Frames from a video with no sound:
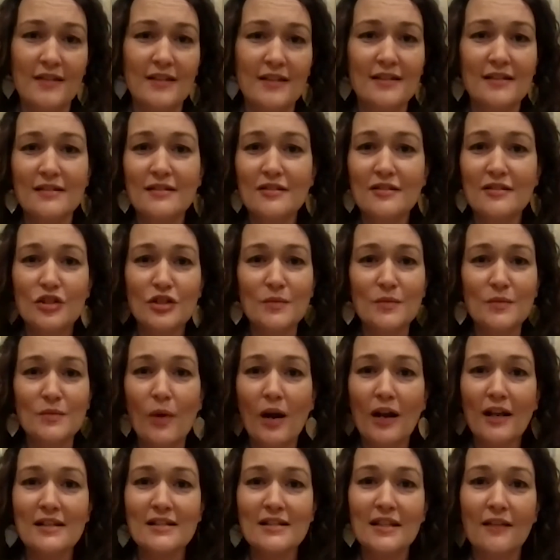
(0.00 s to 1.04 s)
This is just
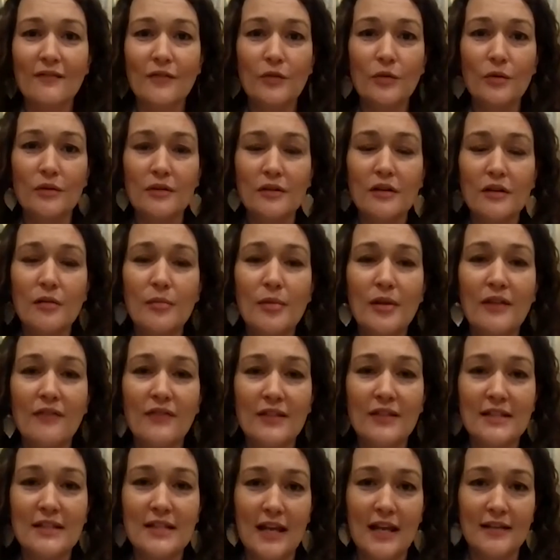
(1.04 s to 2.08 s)
wanted to give you a little bit of a
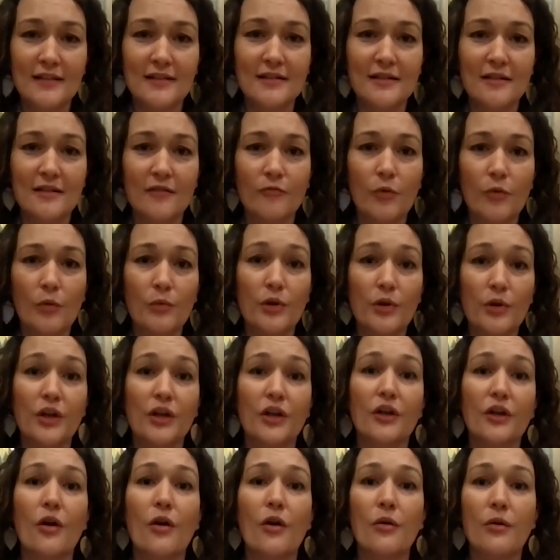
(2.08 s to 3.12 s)
taste of what we're going to
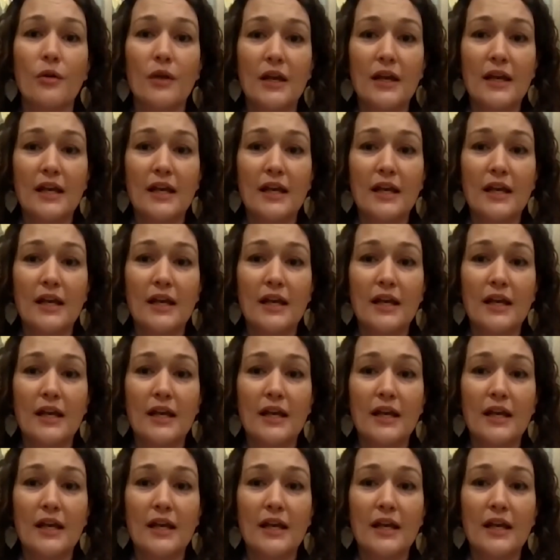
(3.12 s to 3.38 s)
go